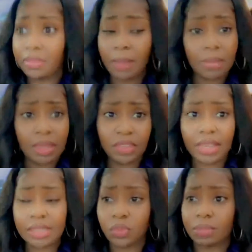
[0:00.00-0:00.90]
But if you
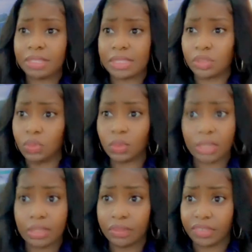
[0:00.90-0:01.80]
guys want me to do
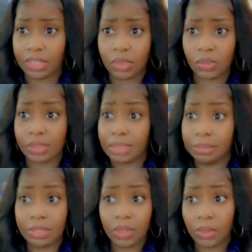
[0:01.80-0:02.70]
other videos, let
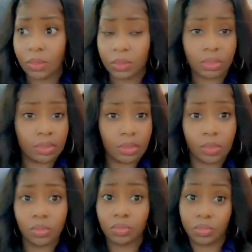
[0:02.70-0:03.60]
me know. You know,
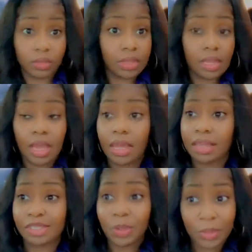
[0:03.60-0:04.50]

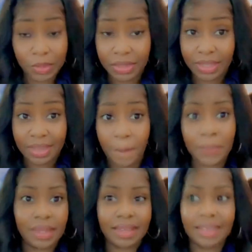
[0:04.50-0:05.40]
that's on period.
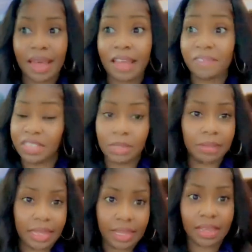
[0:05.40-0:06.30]
But I am feeling
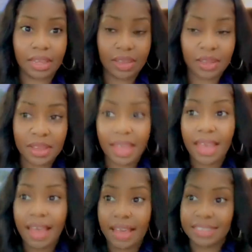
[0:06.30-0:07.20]
my hair.
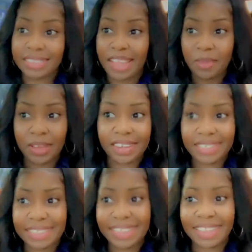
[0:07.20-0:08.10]
I just got my hair
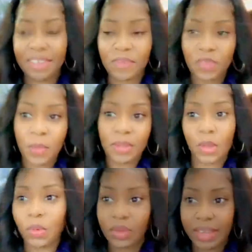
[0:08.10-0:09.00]
done from a
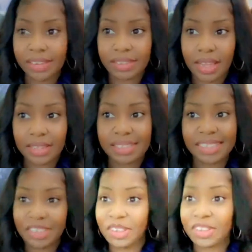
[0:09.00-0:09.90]
local hairstylist
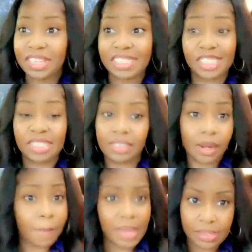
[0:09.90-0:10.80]
here, and she did an
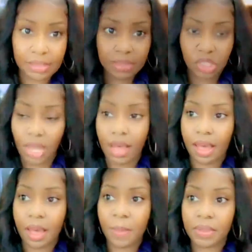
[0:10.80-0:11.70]
amazing job.